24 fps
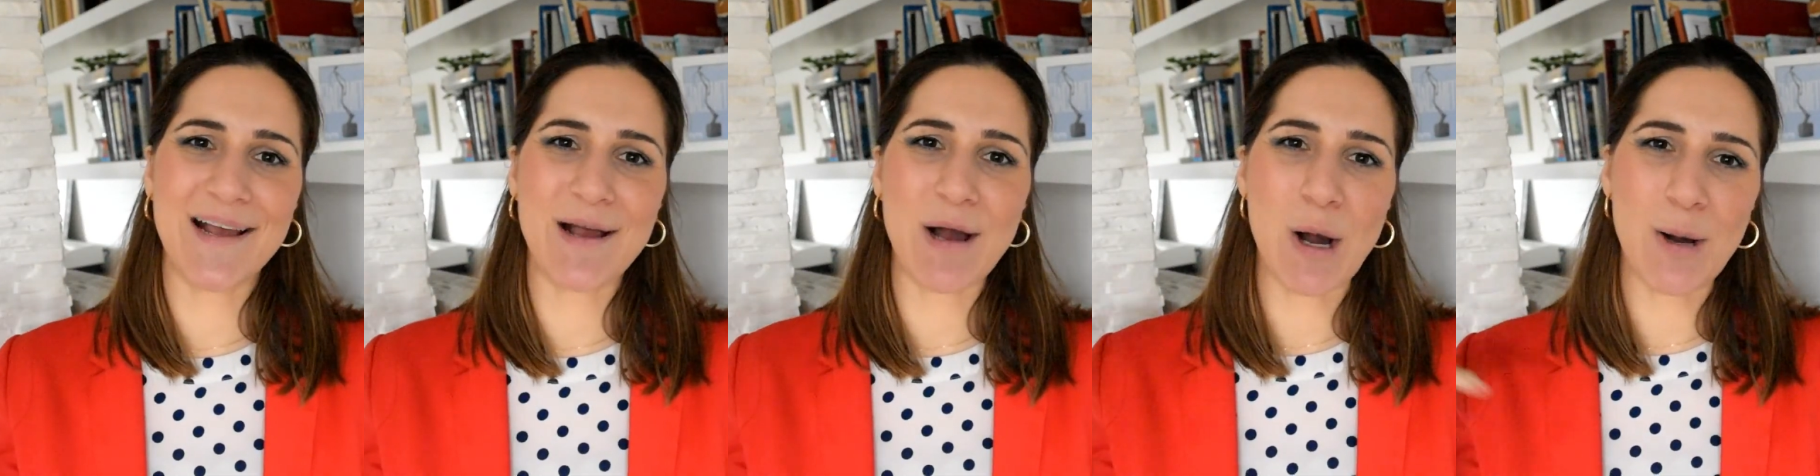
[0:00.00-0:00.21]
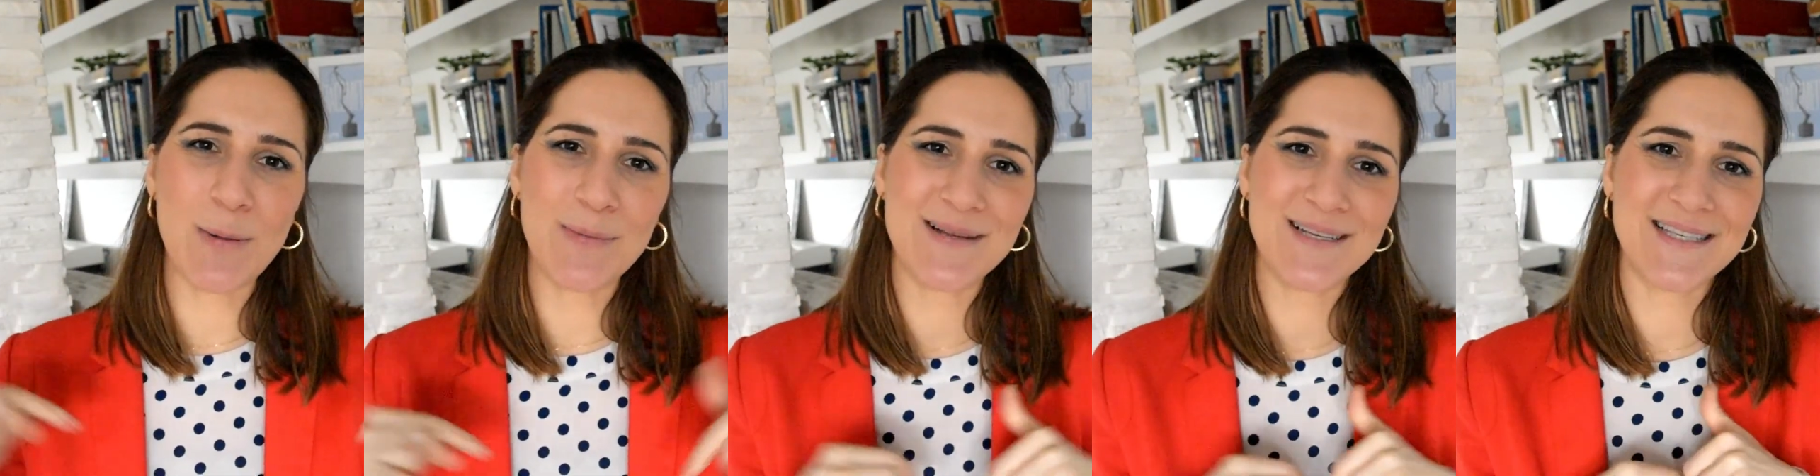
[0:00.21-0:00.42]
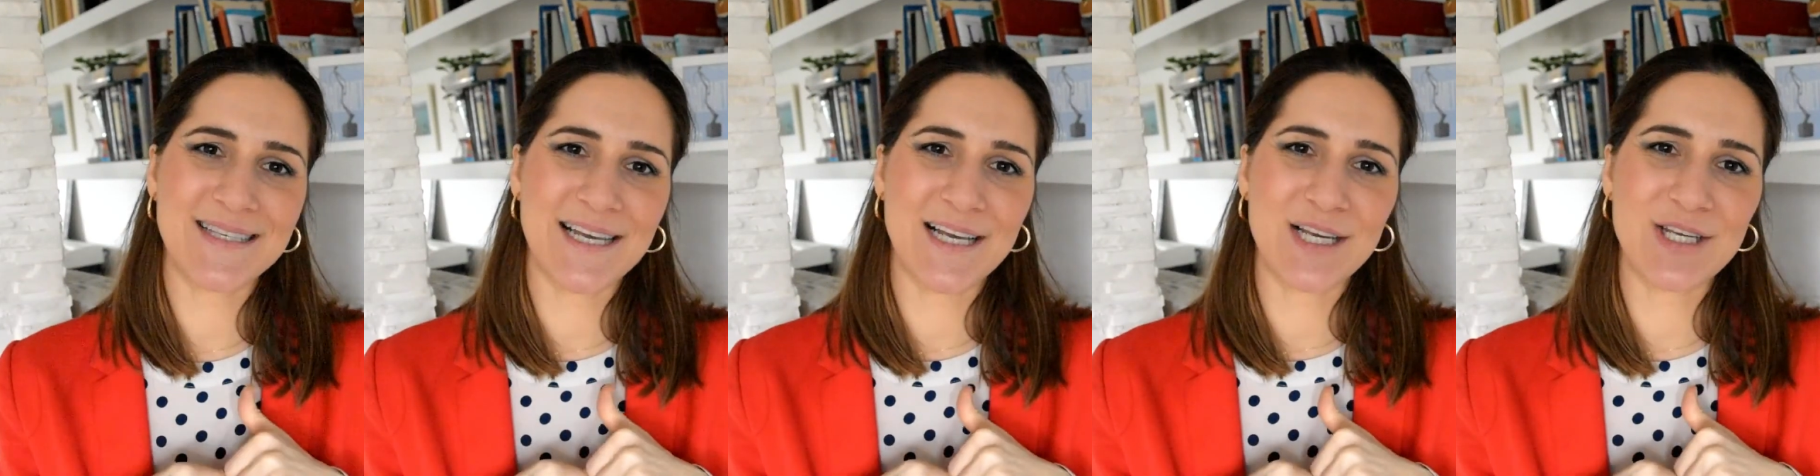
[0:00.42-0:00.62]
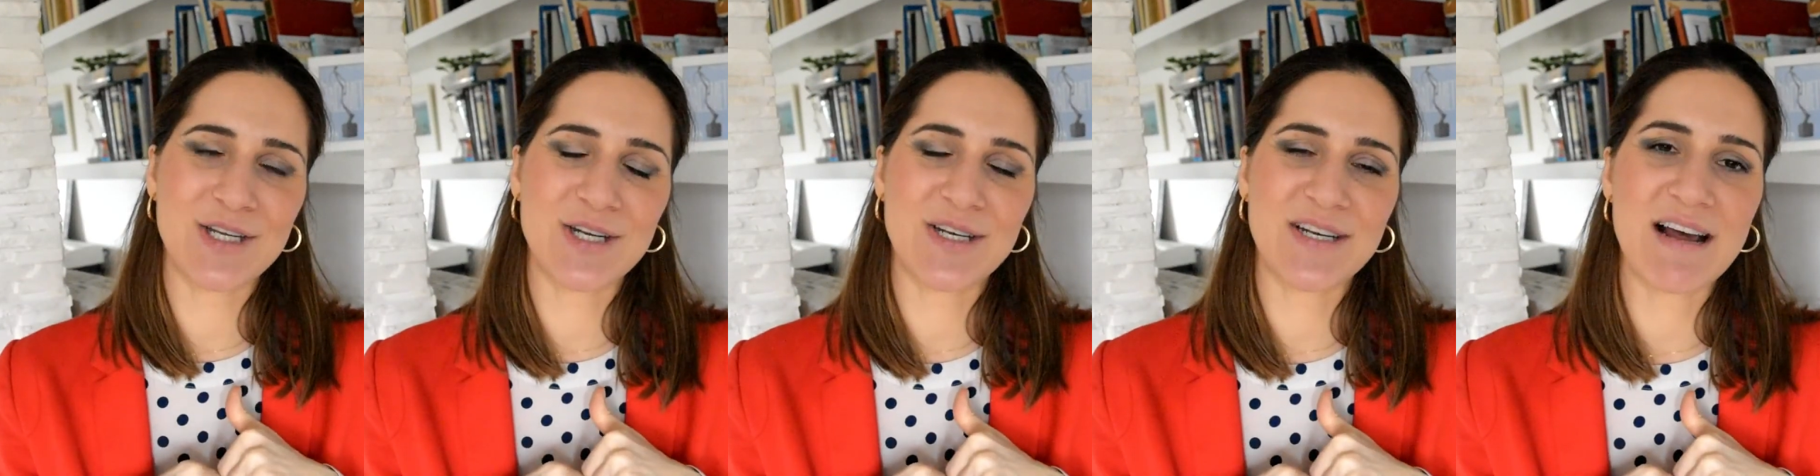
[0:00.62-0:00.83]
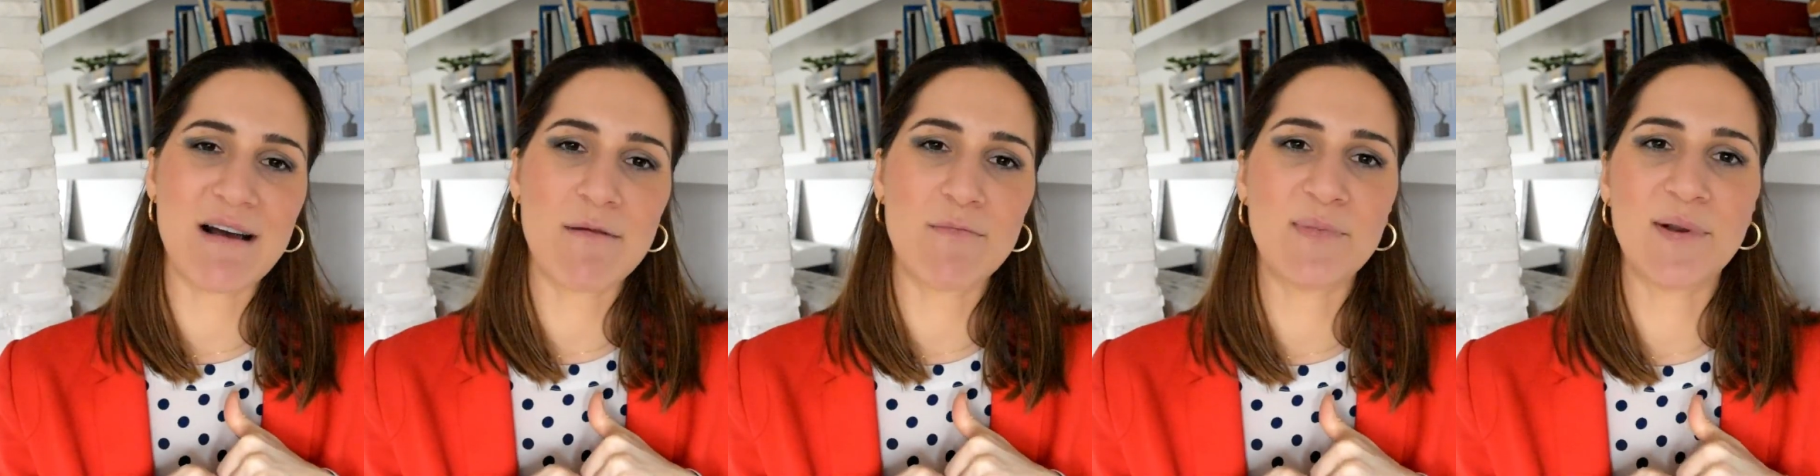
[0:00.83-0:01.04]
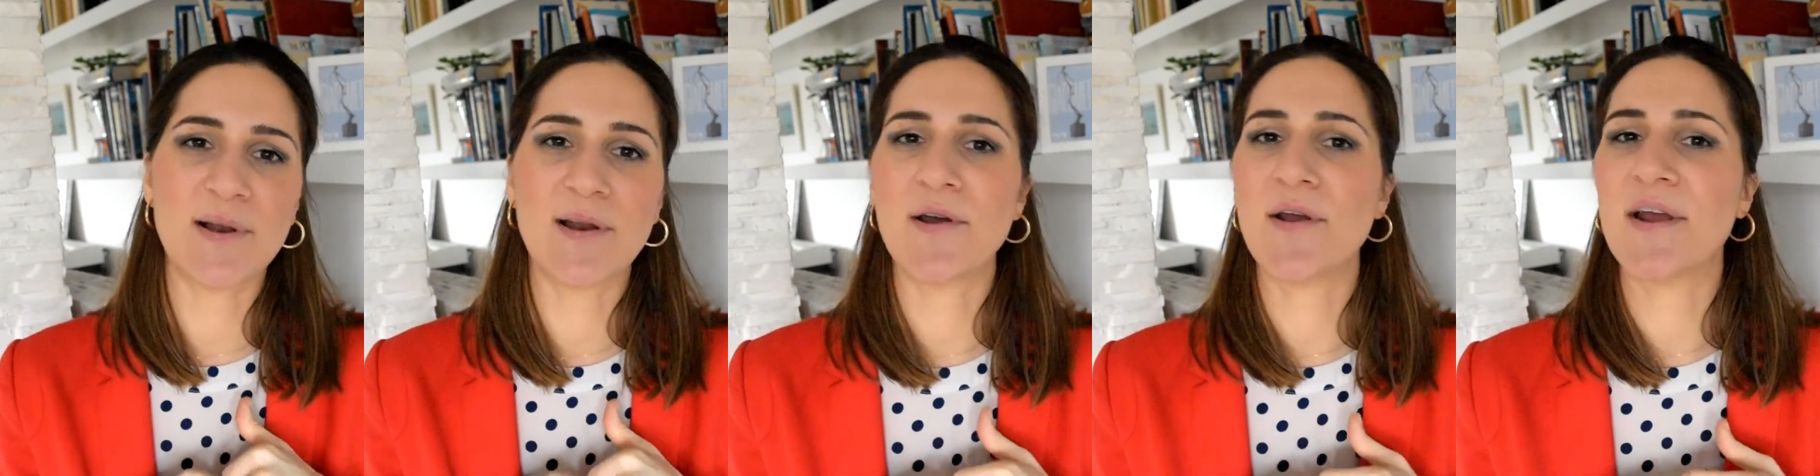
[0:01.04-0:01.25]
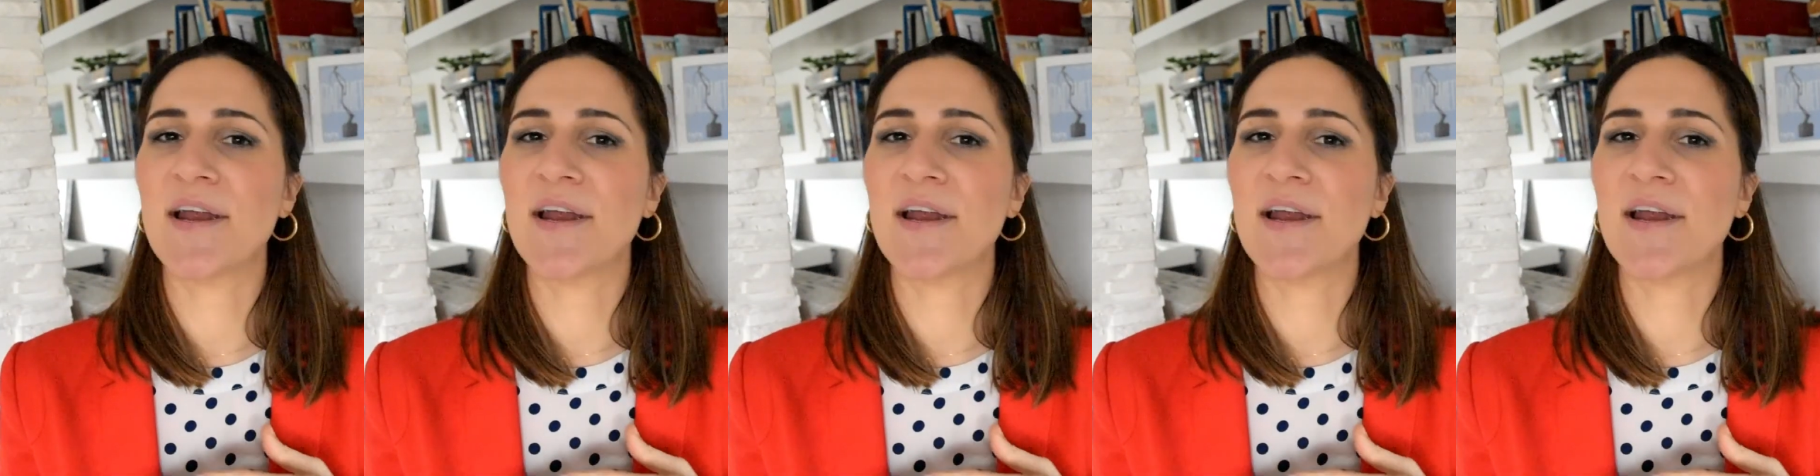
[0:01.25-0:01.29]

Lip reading: comment section down below,